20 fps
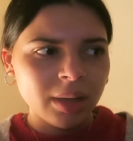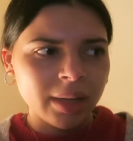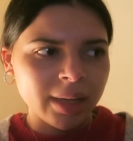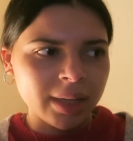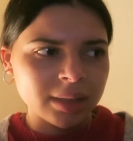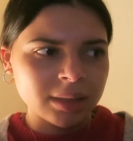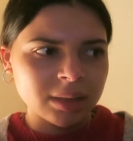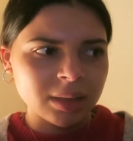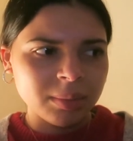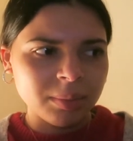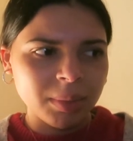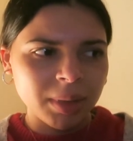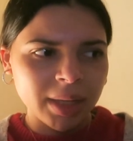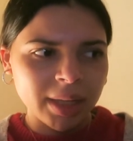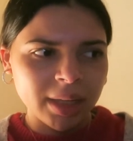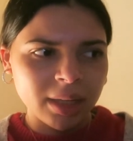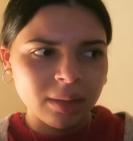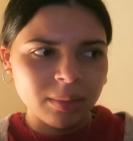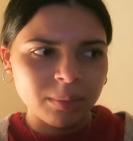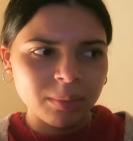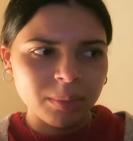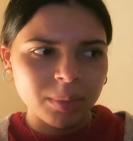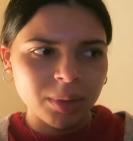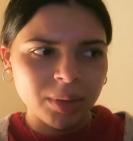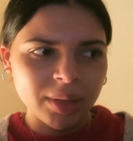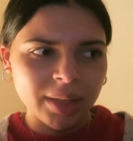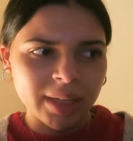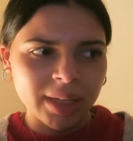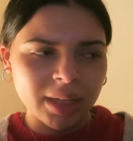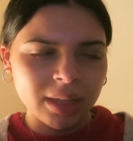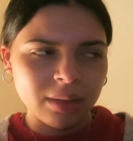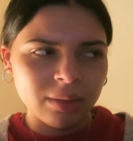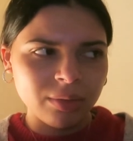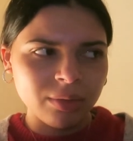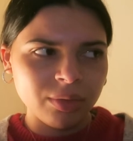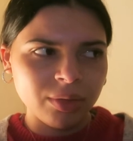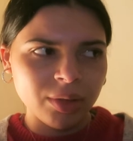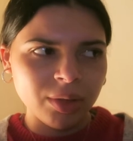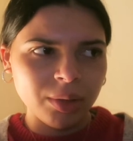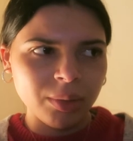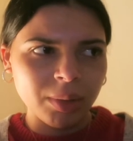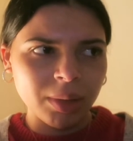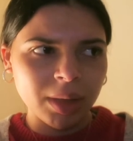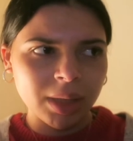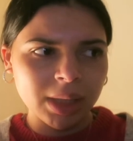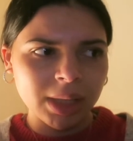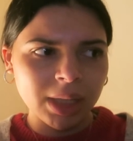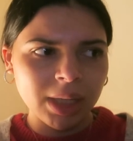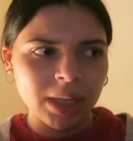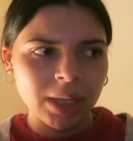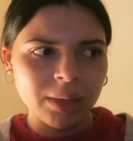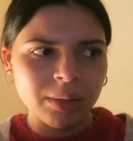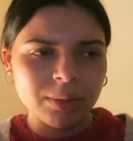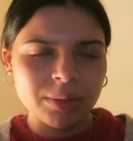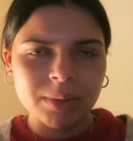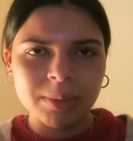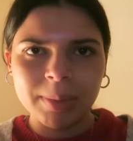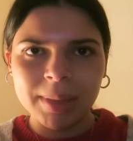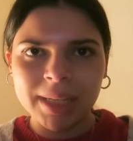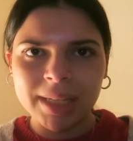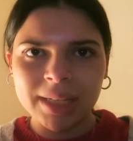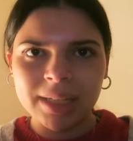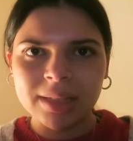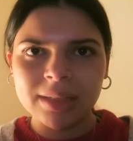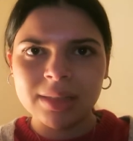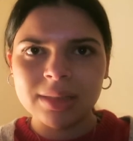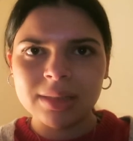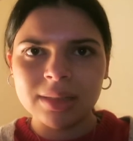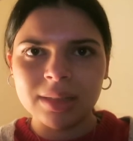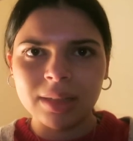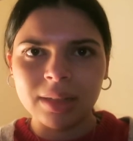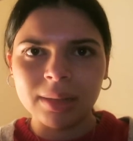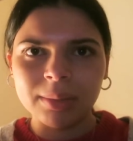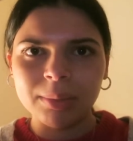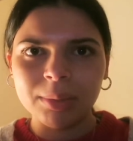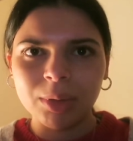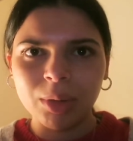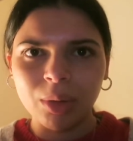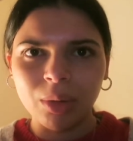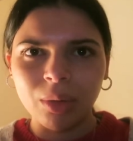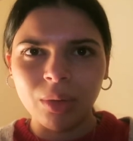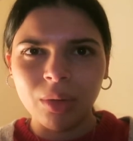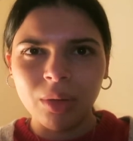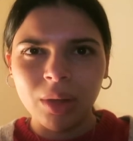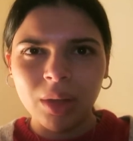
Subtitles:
And I might put in a few other clothes bits that I'm not